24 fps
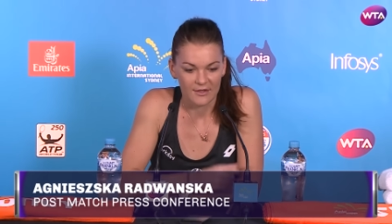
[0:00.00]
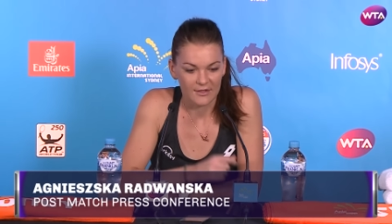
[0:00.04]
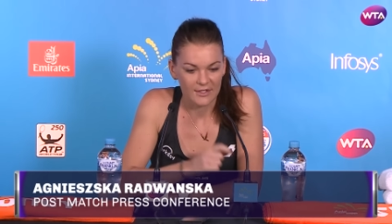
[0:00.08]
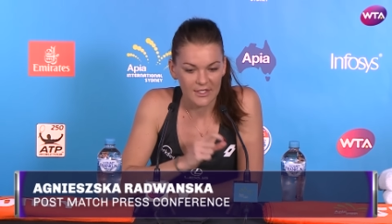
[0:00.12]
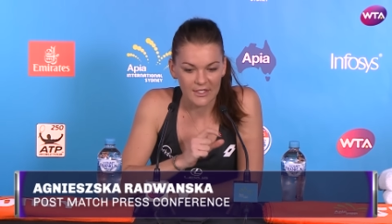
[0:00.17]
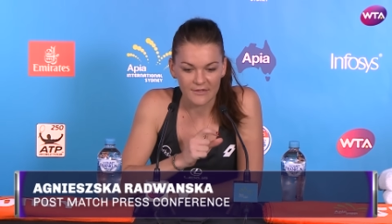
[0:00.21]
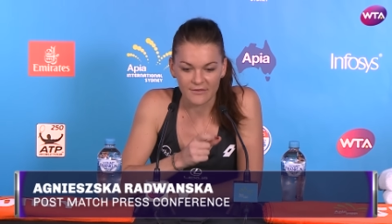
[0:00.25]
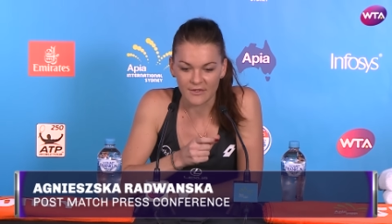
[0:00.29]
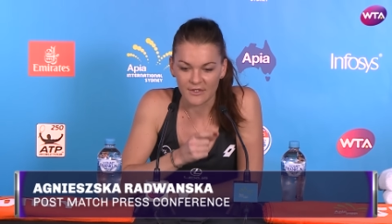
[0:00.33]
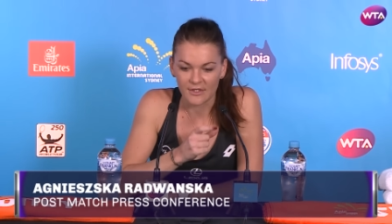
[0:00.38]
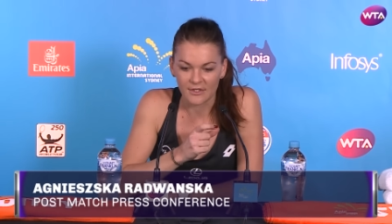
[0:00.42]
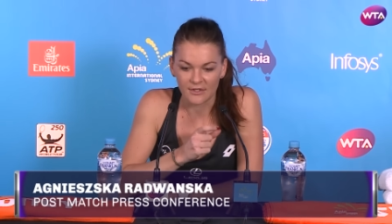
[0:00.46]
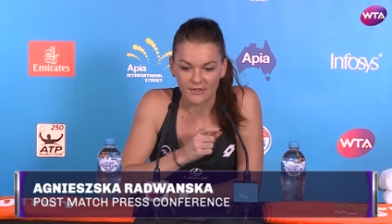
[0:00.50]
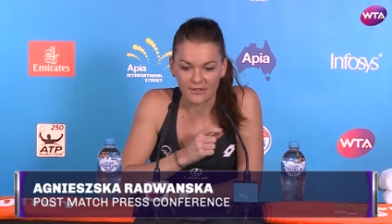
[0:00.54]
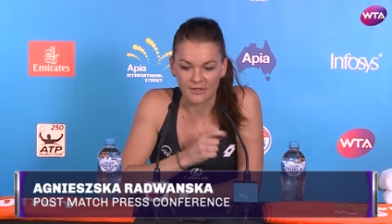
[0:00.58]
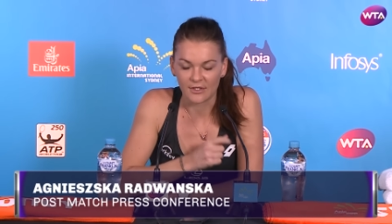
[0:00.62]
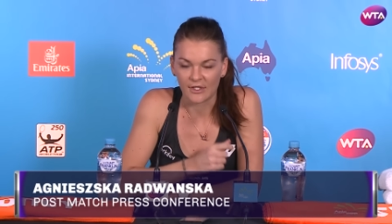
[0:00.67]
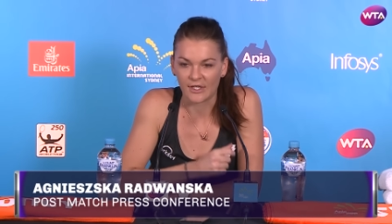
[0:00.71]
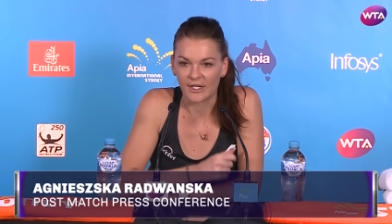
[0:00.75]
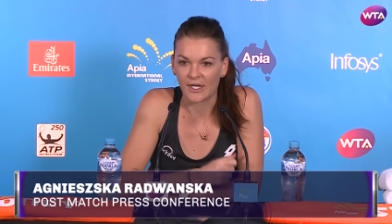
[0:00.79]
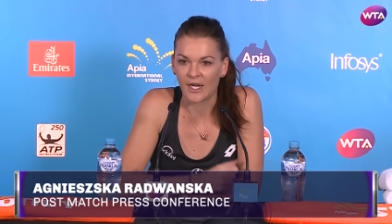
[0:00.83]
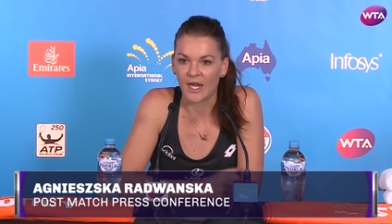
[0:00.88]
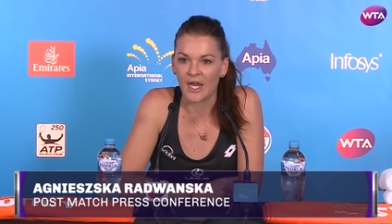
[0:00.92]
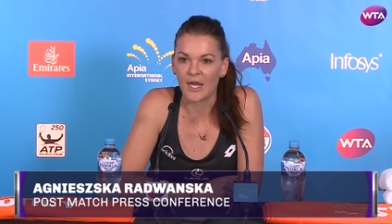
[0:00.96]

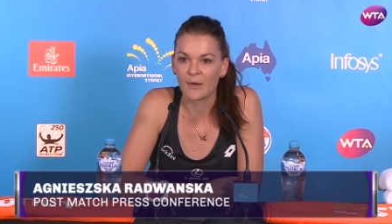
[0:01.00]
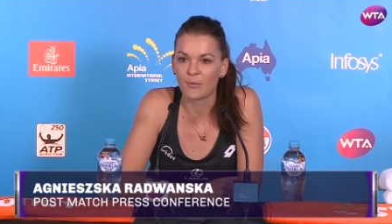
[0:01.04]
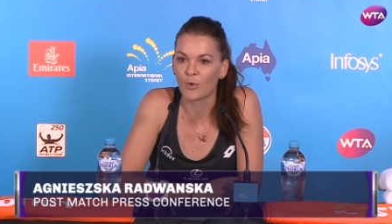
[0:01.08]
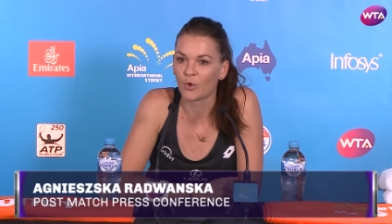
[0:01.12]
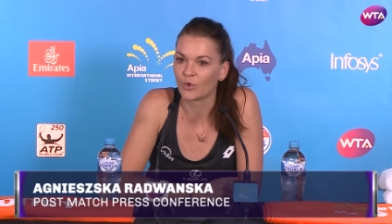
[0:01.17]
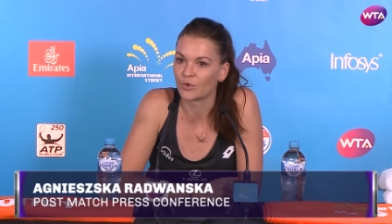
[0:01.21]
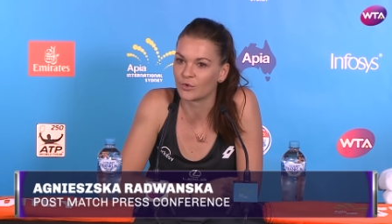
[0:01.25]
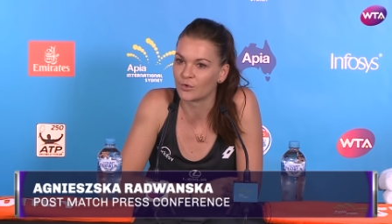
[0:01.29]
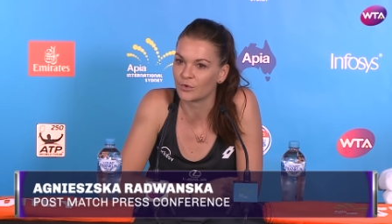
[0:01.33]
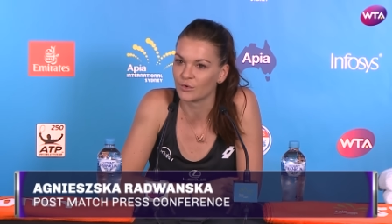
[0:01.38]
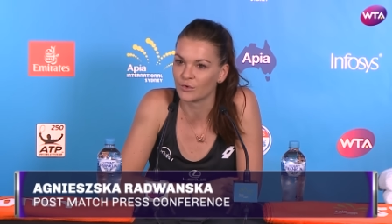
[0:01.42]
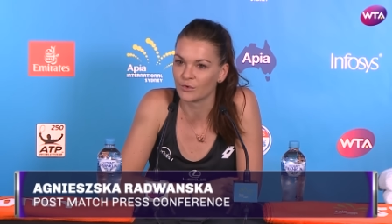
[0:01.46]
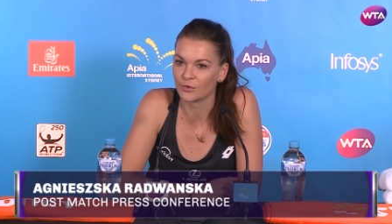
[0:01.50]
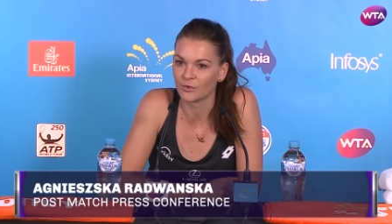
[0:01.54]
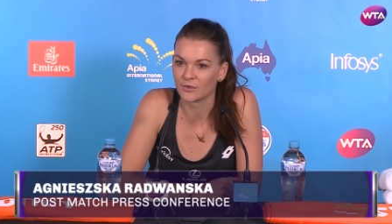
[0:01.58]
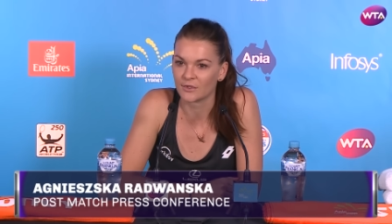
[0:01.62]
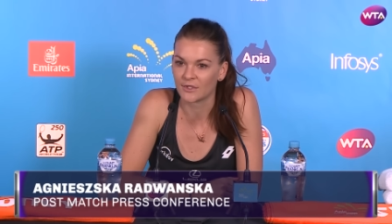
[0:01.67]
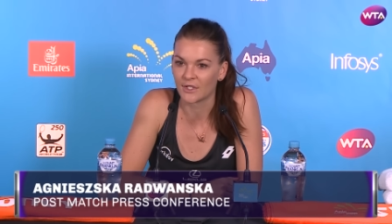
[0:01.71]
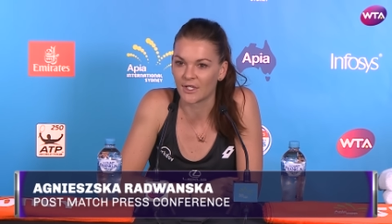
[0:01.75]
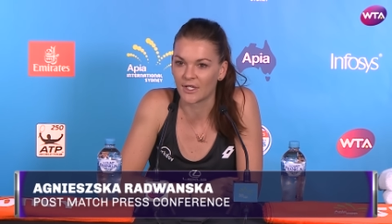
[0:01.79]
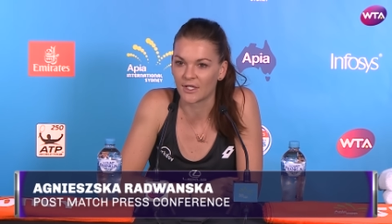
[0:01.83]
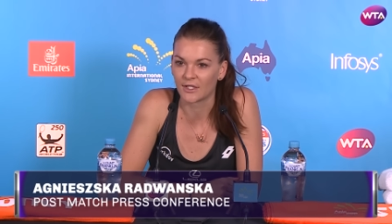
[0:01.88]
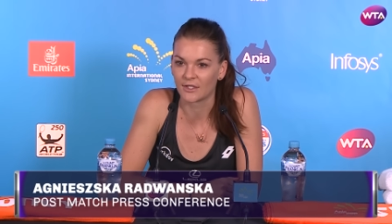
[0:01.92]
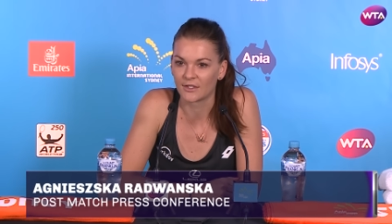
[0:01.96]
even game or two
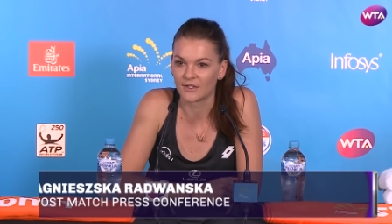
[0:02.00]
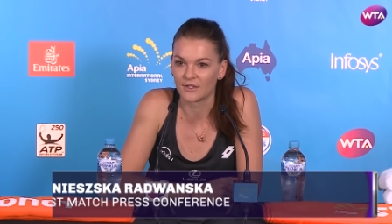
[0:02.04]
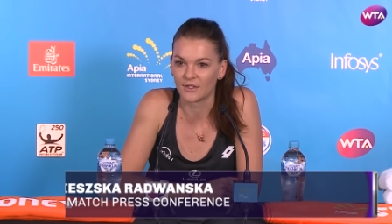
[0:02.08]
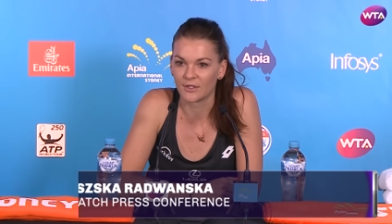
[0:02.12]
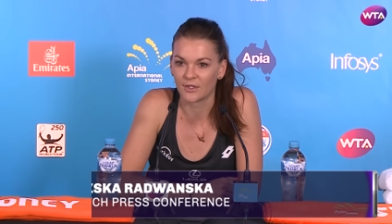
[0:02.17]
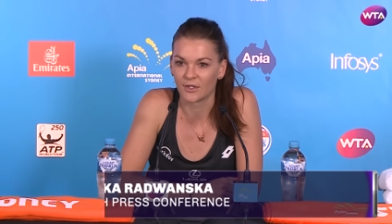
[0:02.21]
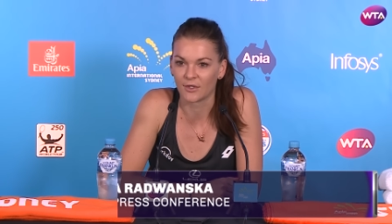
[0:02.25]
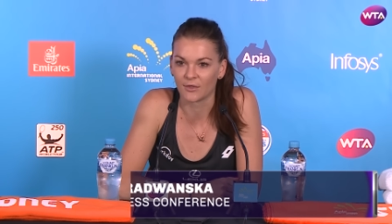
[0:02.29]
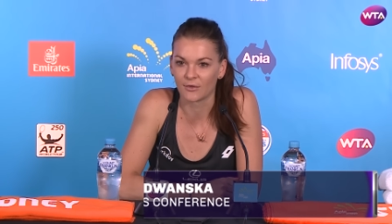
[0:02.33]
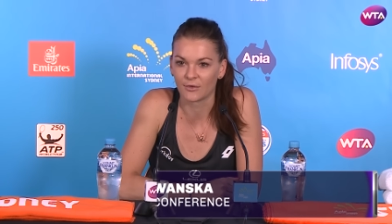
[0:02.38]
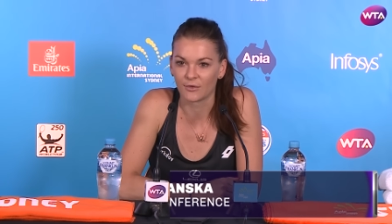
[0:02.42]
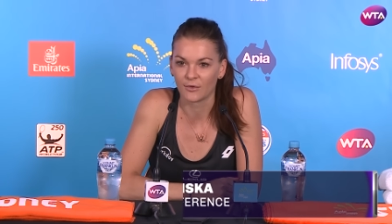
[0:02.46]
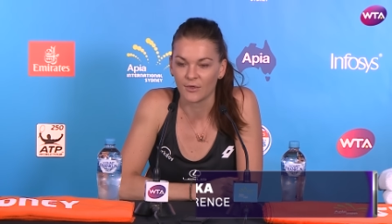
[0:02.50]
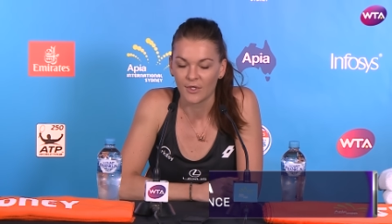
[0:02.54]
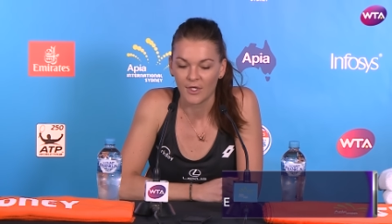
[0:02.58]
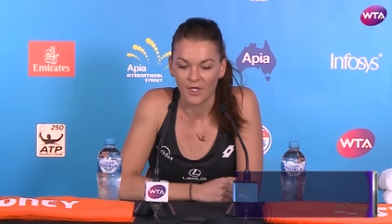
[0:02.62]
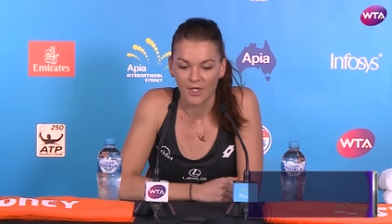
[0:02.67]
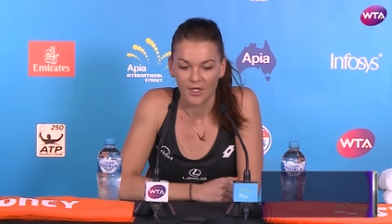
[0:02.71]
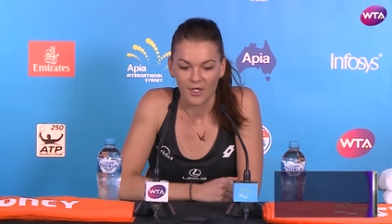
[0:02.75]
that, you know,